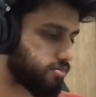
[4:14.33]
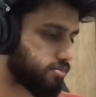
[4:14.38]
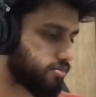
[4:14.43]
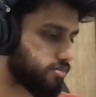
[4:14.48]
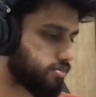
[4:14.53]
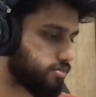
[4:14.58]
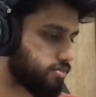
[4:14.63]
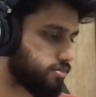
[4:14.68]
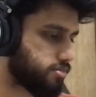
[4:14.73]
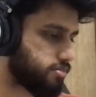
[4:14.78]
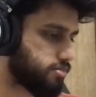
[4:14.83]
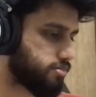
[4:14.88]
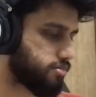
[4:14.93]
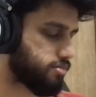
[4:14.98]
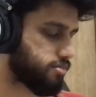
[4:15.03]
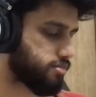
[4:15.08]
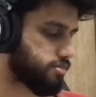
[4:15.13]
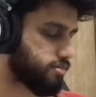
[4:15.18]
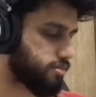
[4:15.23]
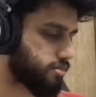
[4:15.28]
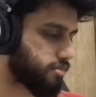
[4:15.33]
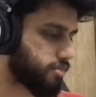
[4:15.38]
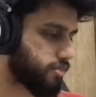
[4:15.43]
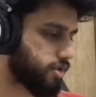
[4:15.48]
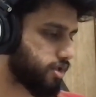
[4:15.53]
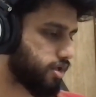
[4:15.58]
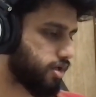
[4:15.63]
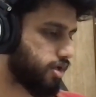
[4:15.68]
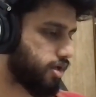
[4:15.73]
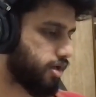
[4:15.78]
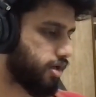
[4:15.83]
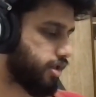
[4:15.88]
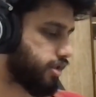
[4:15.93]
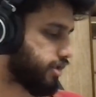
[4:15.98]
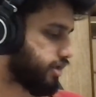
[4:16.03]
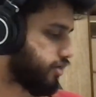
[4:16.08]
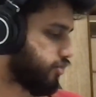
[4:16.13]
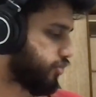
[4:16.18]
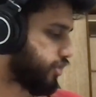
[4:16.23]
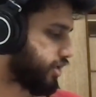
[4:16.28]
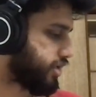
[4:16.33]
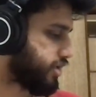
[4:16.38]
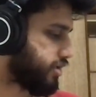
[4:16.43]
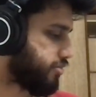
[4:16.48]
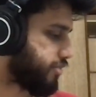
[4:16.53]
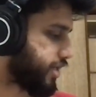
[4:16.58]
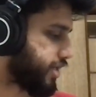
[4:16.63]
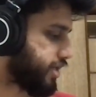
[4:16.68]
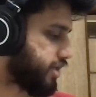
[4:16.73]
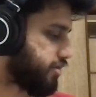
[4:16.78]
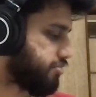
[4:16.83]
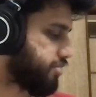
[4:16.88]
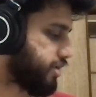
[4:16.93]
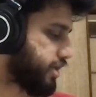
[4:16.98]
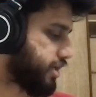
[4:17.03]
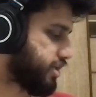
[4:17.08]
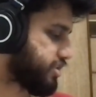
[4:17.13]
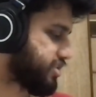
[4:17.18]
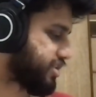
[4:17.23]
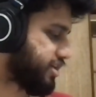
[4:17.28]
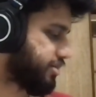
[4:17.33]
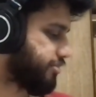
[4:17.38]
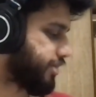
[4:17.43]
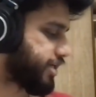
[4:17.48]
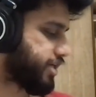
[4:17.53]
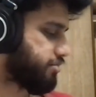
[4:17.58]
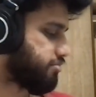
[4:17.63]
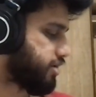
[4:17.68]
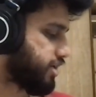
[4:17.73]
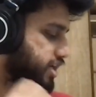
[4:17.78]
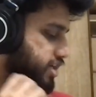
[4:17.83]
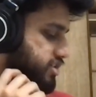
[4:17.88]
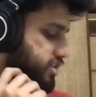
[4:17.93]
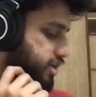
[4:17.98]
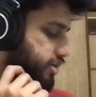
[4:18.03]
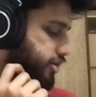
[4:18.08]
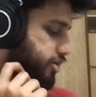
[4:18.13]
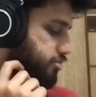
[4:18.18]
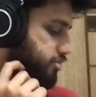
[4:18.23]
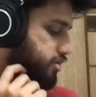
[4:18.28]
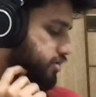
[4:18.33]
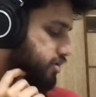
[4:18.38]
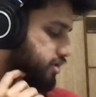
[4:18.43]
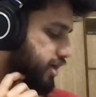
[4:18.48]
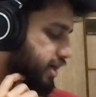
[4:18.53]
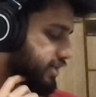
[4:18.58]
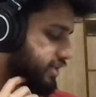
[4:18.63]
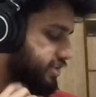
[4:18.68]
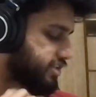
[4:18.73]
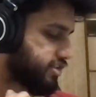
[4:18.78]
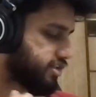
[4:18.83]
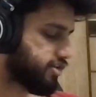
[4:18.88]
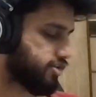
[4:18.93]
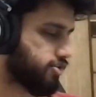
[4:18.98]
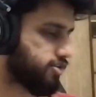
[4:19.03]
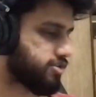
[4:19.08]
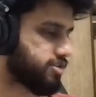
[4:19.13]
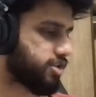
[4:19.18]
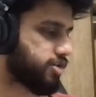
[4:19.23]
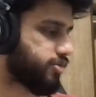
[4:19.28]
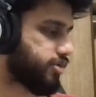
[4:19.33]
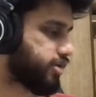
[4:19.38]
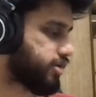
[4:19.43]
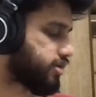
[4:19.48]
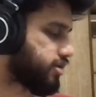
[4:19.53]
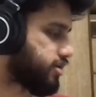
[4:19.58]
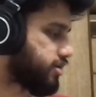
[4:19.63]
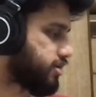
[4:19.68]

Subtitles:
Hmm. And then we did material implication. Yeah, material implication, I remember antecedent, consequent,